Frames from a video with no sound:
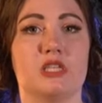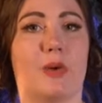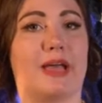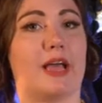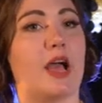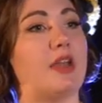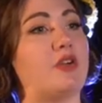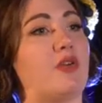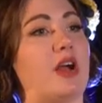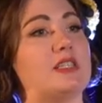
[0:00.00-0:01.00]
so I could cut
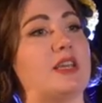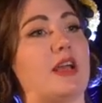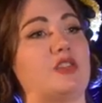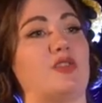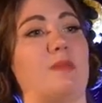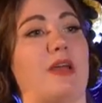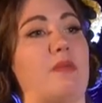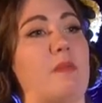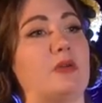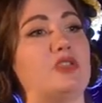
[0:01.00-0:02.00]
across the country by
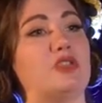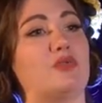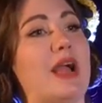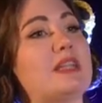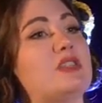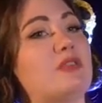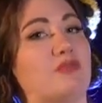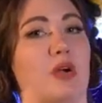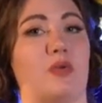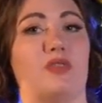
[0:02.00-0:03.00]
the most direct
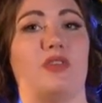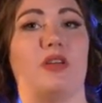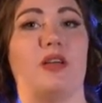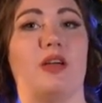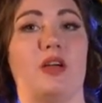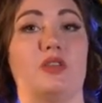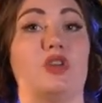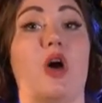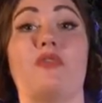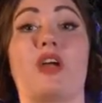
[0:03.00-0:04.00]
road,
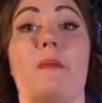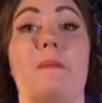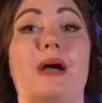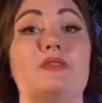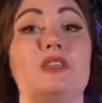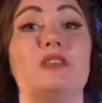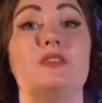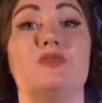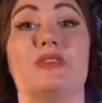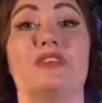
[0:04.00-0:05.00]
to overcome
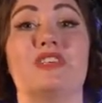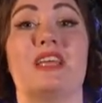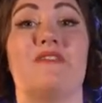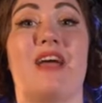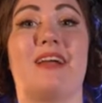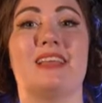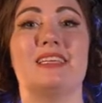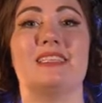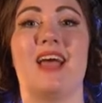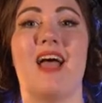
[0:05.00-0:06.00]
mountains, rivers, and
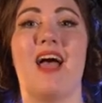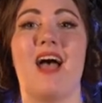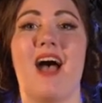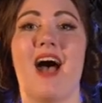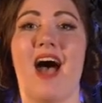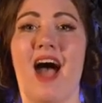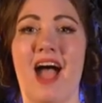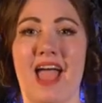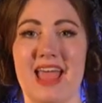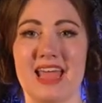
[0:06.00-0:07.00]
valleys.
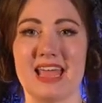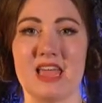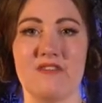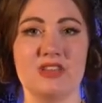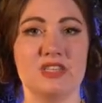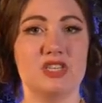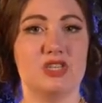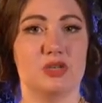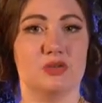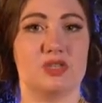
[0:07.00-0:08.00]
I even
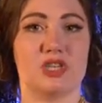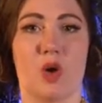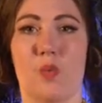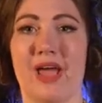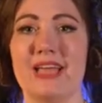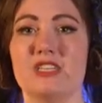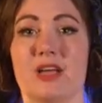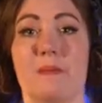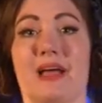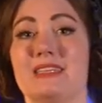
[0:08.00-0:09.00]
deduced a way to
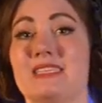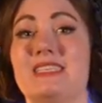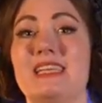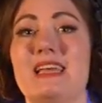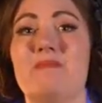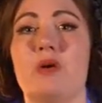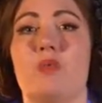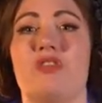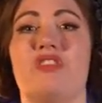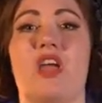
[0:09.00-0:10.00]
combine steam
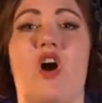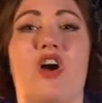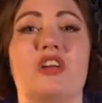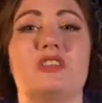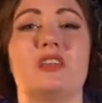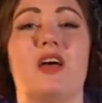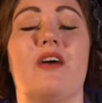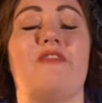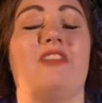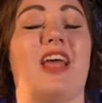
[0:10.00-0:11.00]
with the art
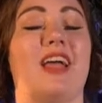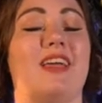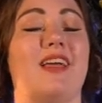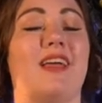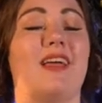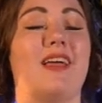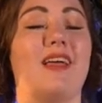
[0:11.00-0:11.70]
of flying.